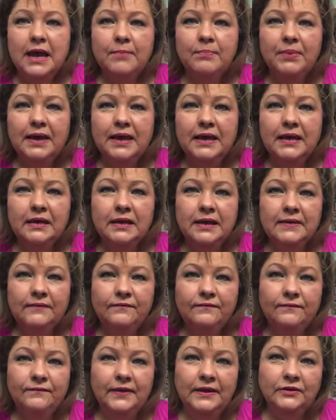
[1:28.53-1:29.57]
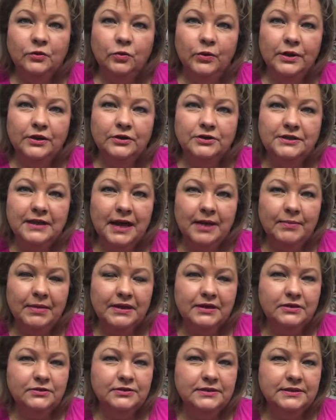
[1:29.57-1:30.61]
but if, in the wintertime, I
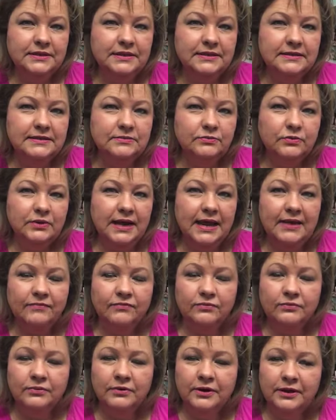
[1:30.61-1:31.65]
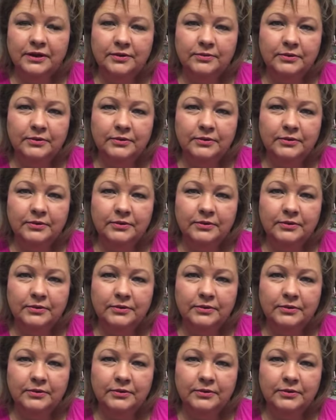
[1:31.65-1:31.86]
use this when I have really,